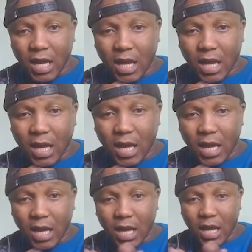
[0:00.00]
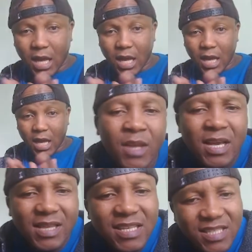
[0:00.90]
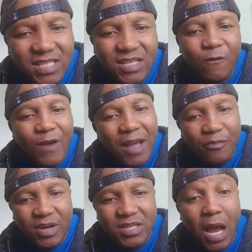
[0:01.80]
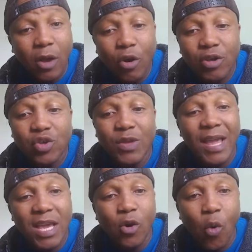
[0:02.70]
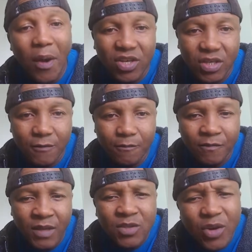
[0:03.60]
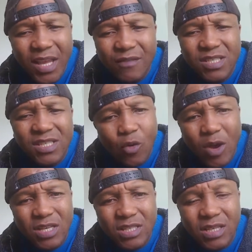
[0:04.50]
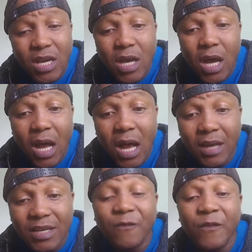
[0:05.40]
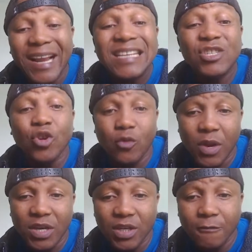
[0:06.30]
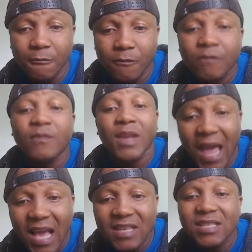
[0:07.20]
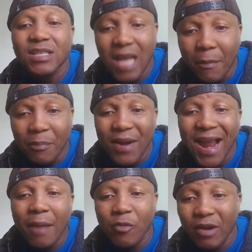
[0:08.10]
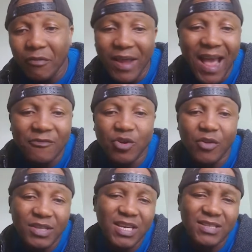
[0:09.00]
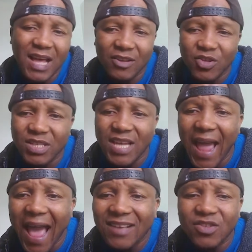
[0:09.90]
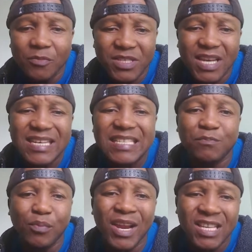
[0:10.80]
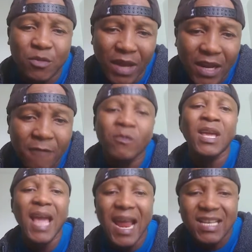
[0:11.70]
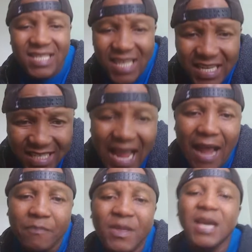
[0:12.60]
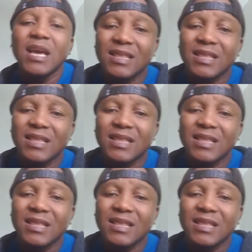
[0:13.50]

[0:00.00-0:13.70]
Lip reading: Okay, now let's say the system vibrates according to the equation. So they give us equation, differential equation, x double prime, whatever we have. So now let's get started. So let's say x represents displacement and t time.